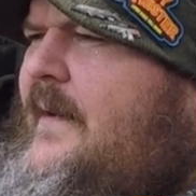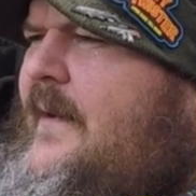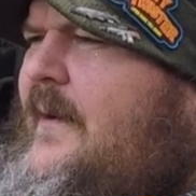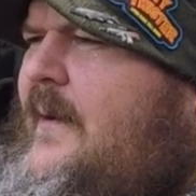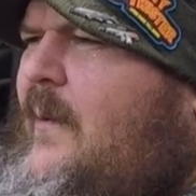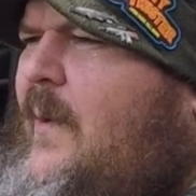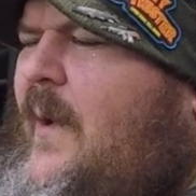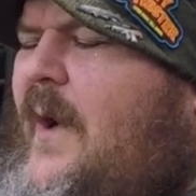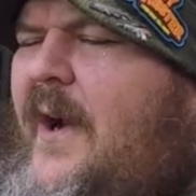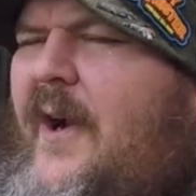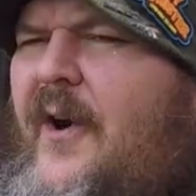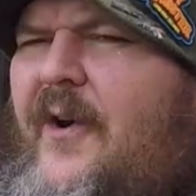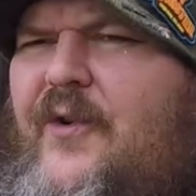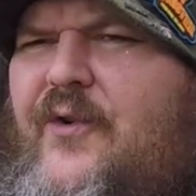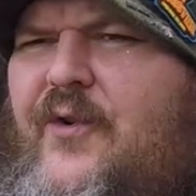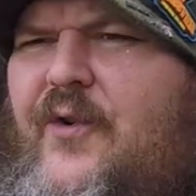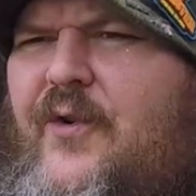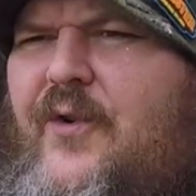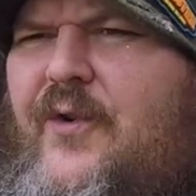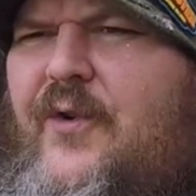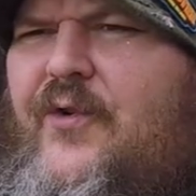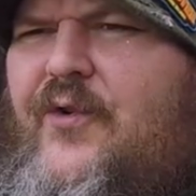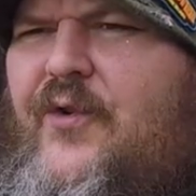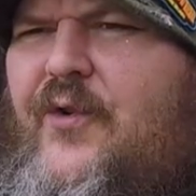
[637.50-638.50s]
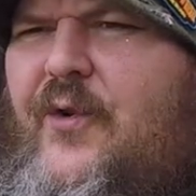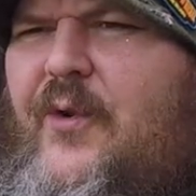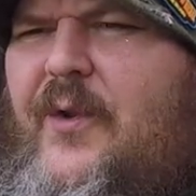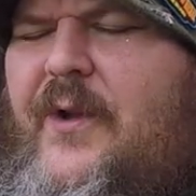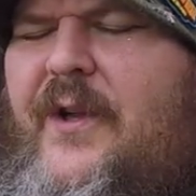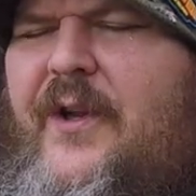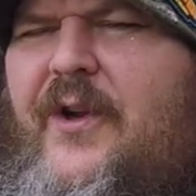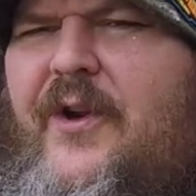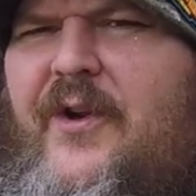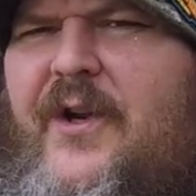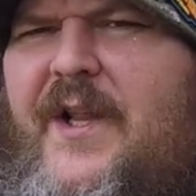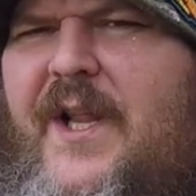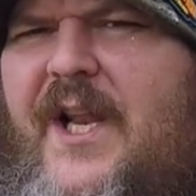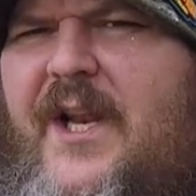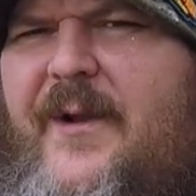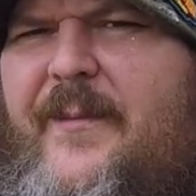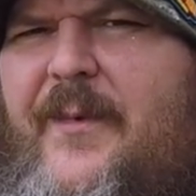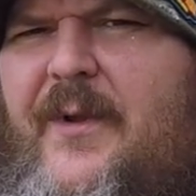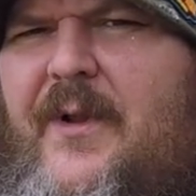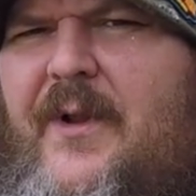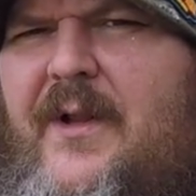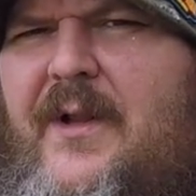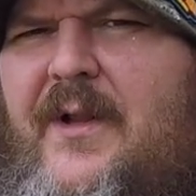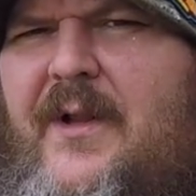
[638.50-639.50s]
Why aren't you controlling your
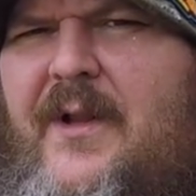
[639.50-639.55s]
animal?